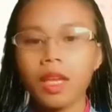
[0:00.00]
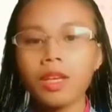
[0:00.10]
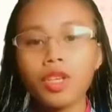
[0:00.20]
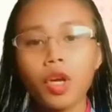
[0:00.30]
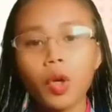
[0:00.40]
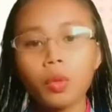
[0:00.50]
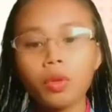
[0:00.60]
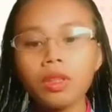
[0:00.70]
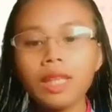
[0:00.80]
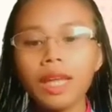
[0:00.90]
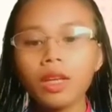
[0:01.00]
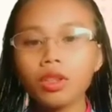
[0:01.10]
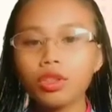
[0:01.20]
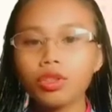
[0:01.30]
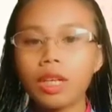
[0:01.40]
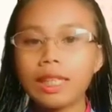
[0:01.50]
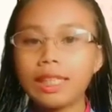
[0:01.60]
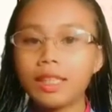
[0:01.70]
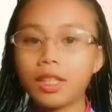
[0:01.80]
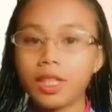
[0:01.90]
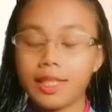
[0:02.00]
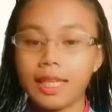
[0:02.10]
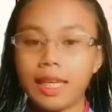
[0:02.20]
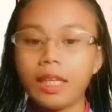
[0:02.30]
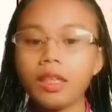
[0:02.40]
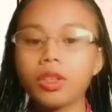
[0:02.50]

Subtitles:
So, multicultural literacy